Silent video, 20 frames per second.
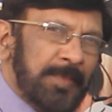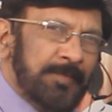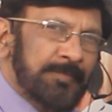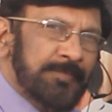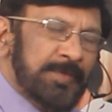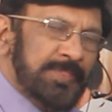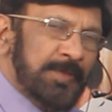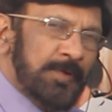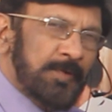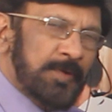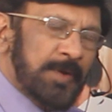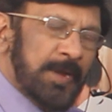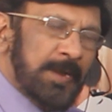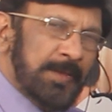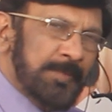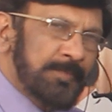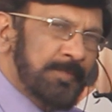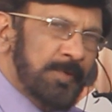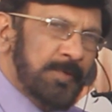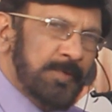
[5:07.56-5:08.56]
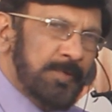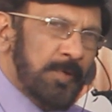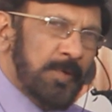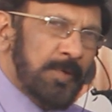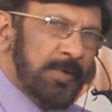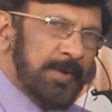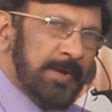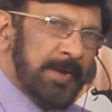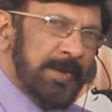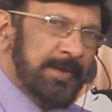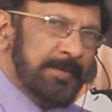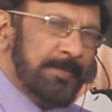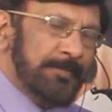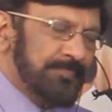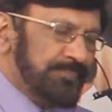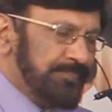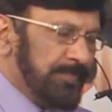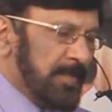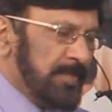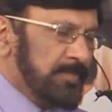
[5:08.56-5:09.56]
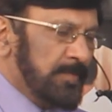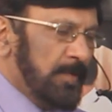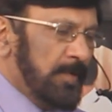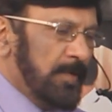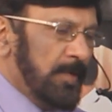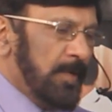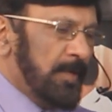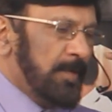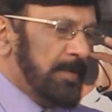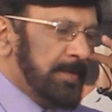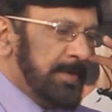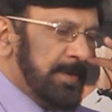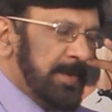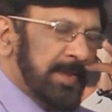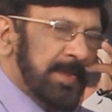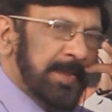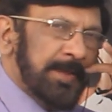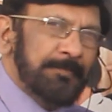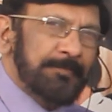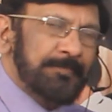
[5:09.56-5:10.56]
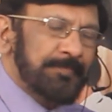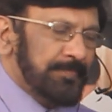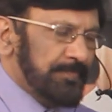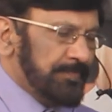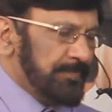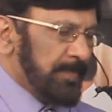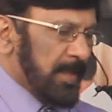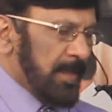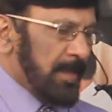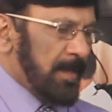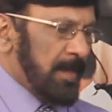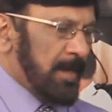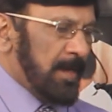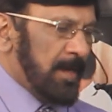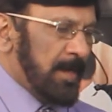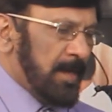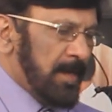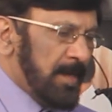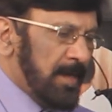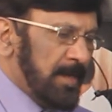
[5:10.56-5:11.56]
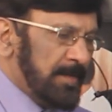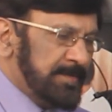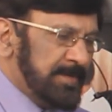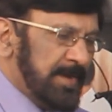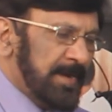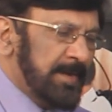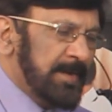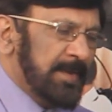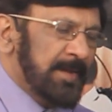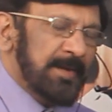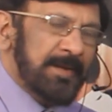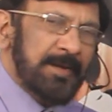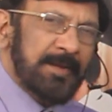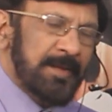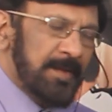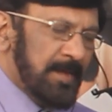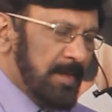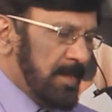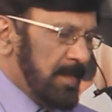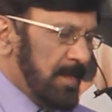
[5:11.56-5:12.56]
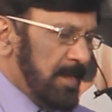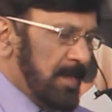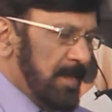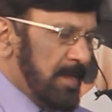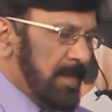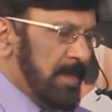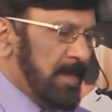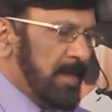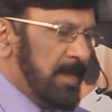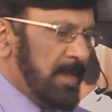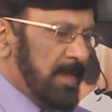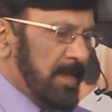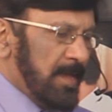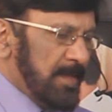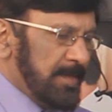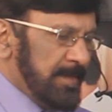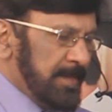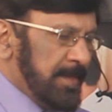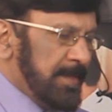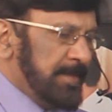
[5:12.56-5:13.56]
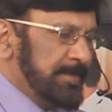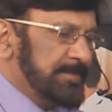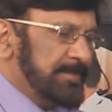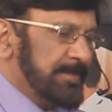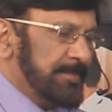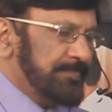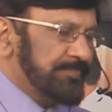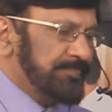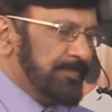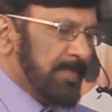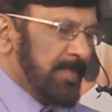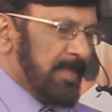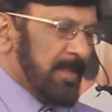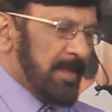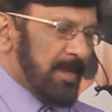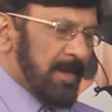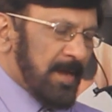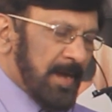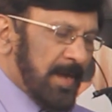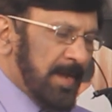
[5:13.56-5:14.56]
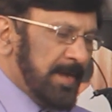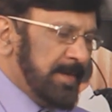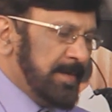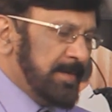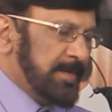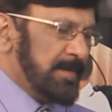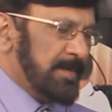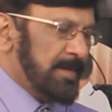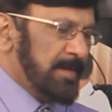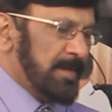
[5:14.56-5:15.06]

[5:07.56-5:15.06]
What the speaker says: Without label, you don't write. So, name, gender, age, height,